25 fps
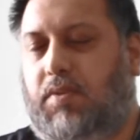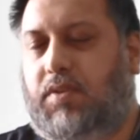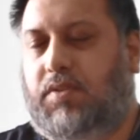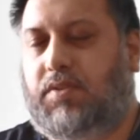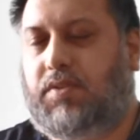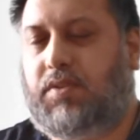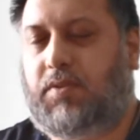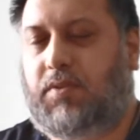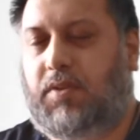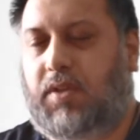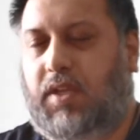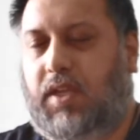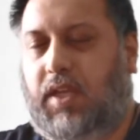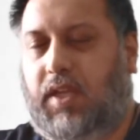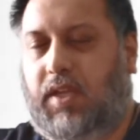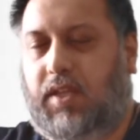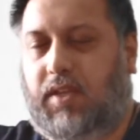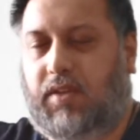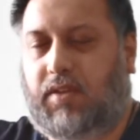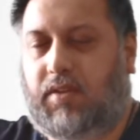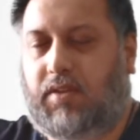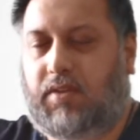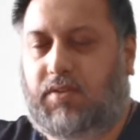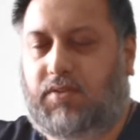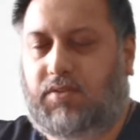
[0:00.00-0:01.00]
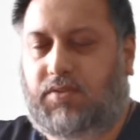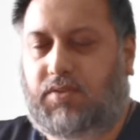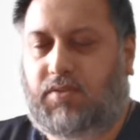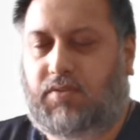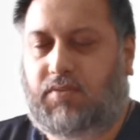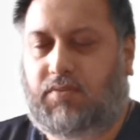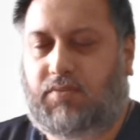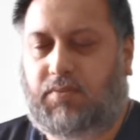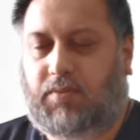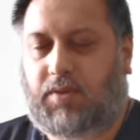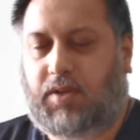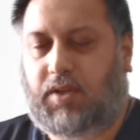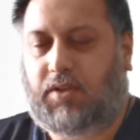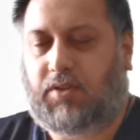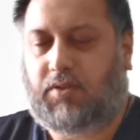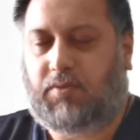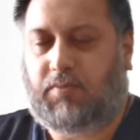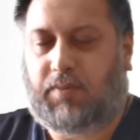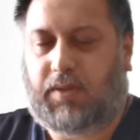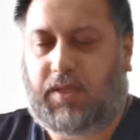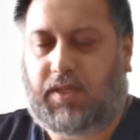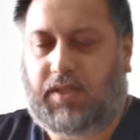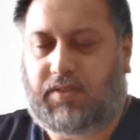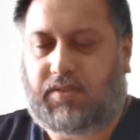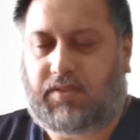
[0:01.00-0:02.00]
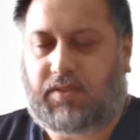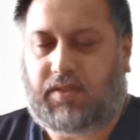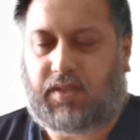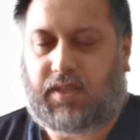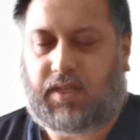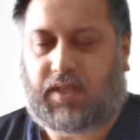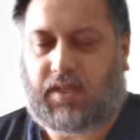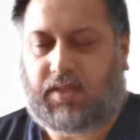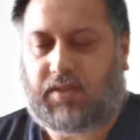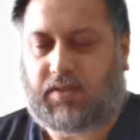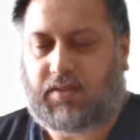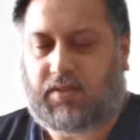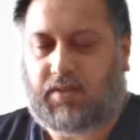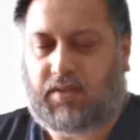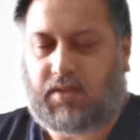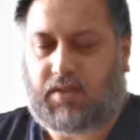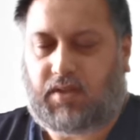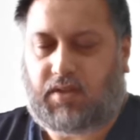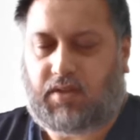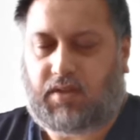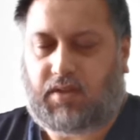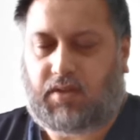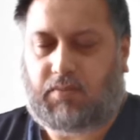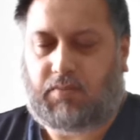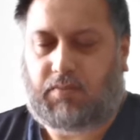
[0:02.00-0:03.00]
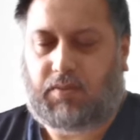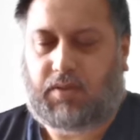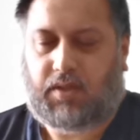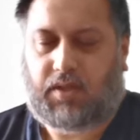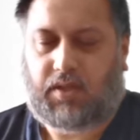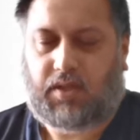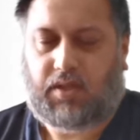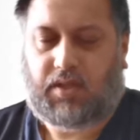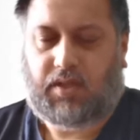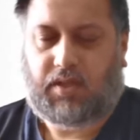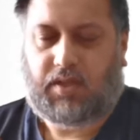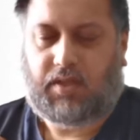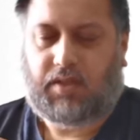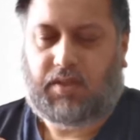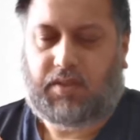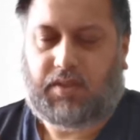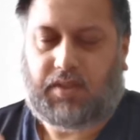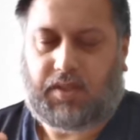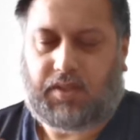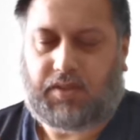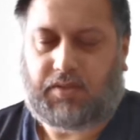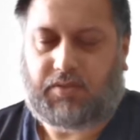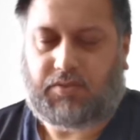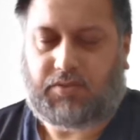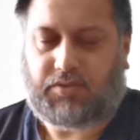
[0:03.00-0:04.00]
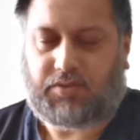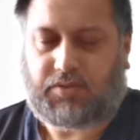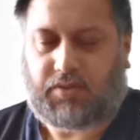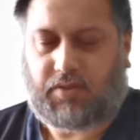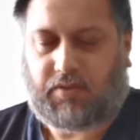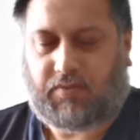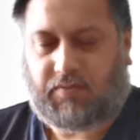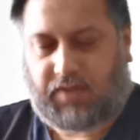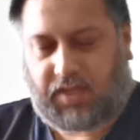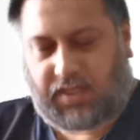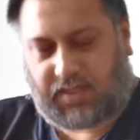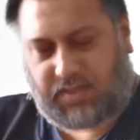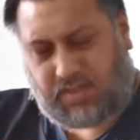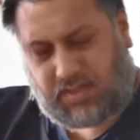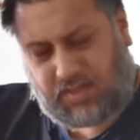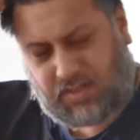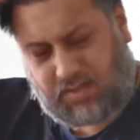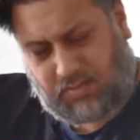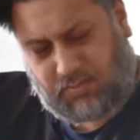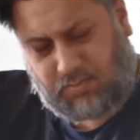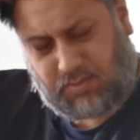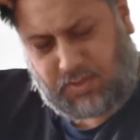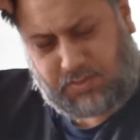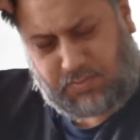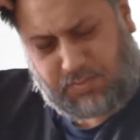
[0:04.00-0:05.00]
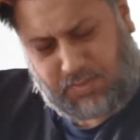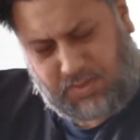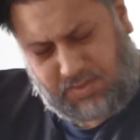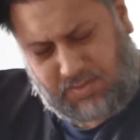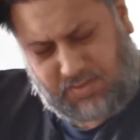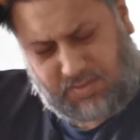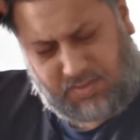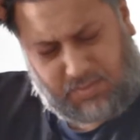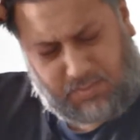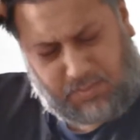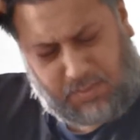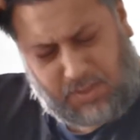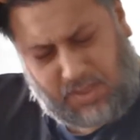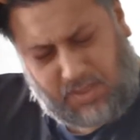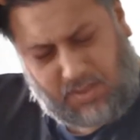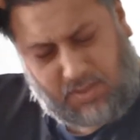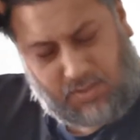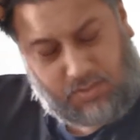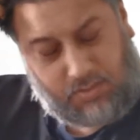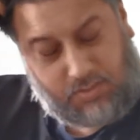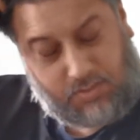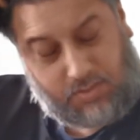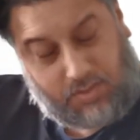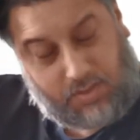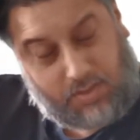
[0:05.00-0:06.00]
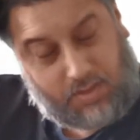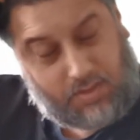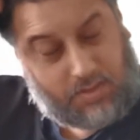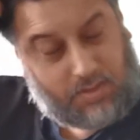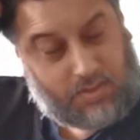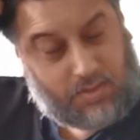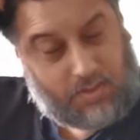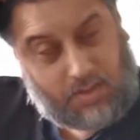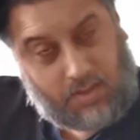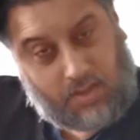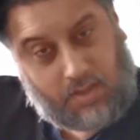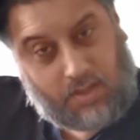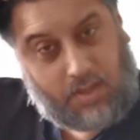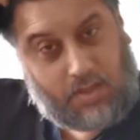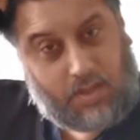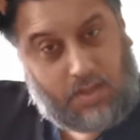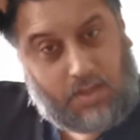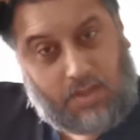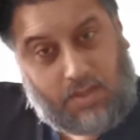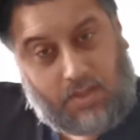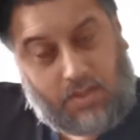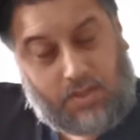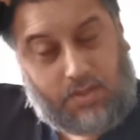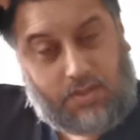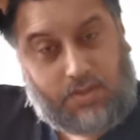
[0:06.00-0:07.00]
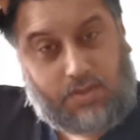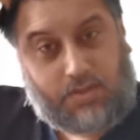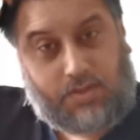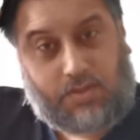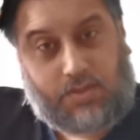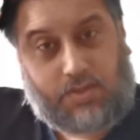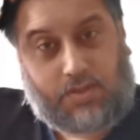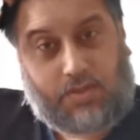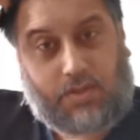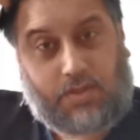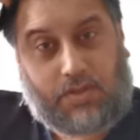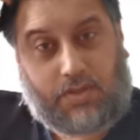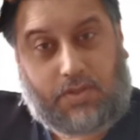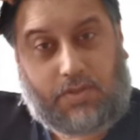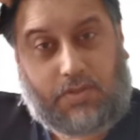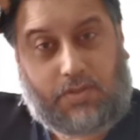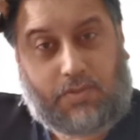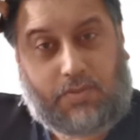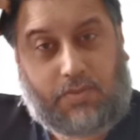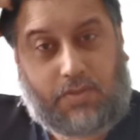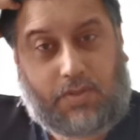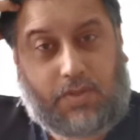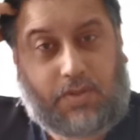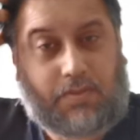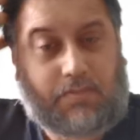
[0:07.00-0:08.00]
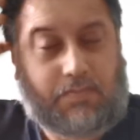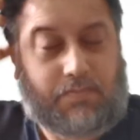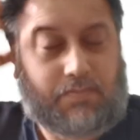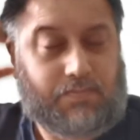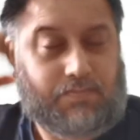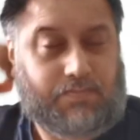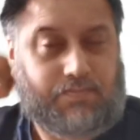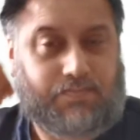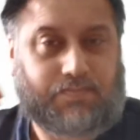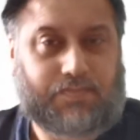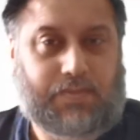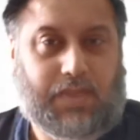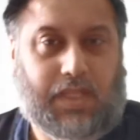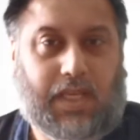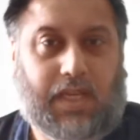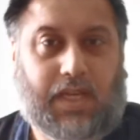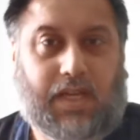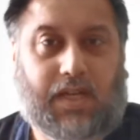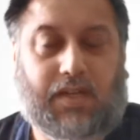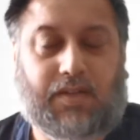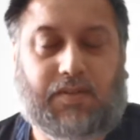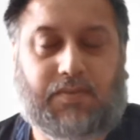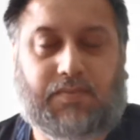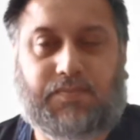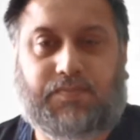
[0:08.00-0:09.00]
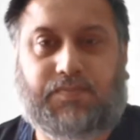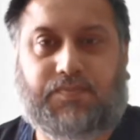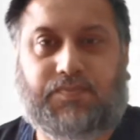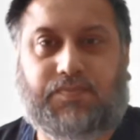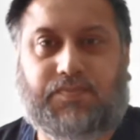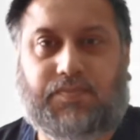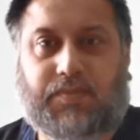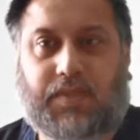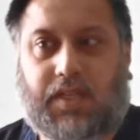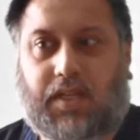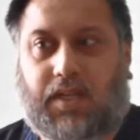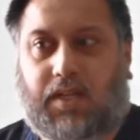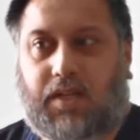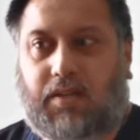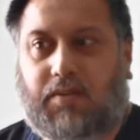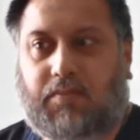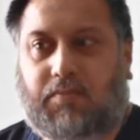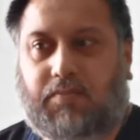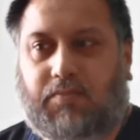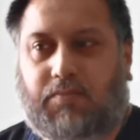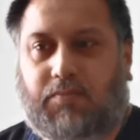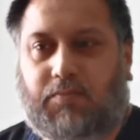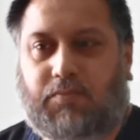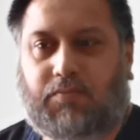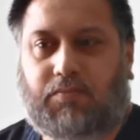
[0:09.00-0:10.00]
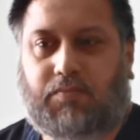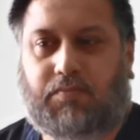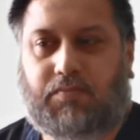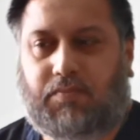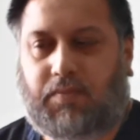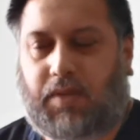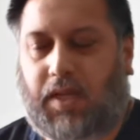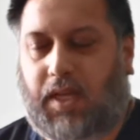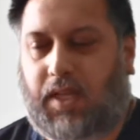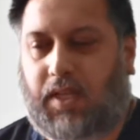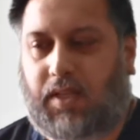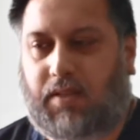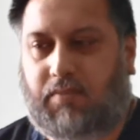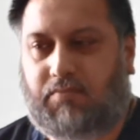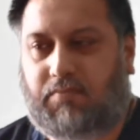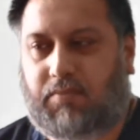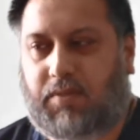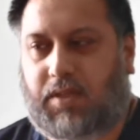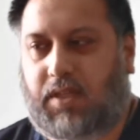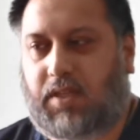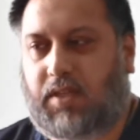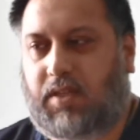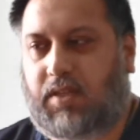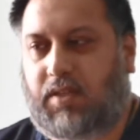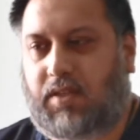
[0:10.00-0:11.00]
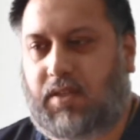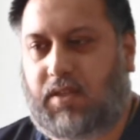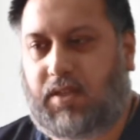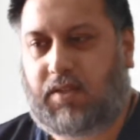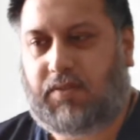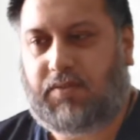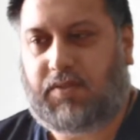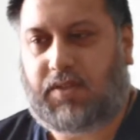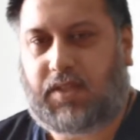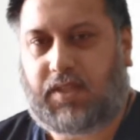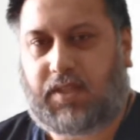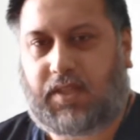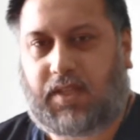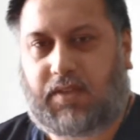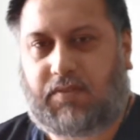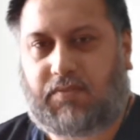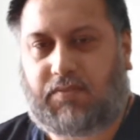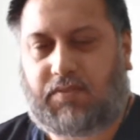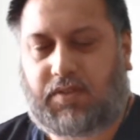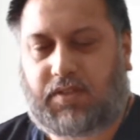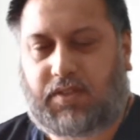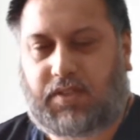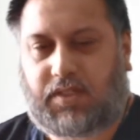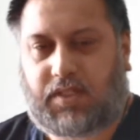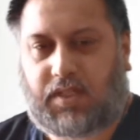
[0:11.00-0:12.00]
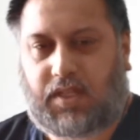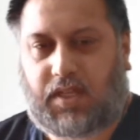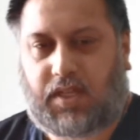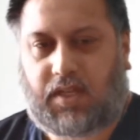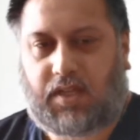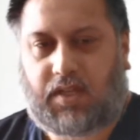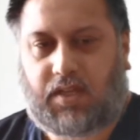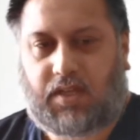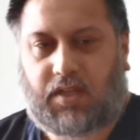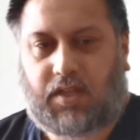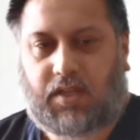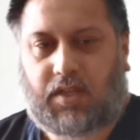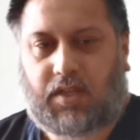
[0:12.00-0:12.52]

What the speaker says: So again, sort of where you place the hand and the arm, that then also affects a little which muscles are being used. So yeah, I'm gonna leave it at that for today.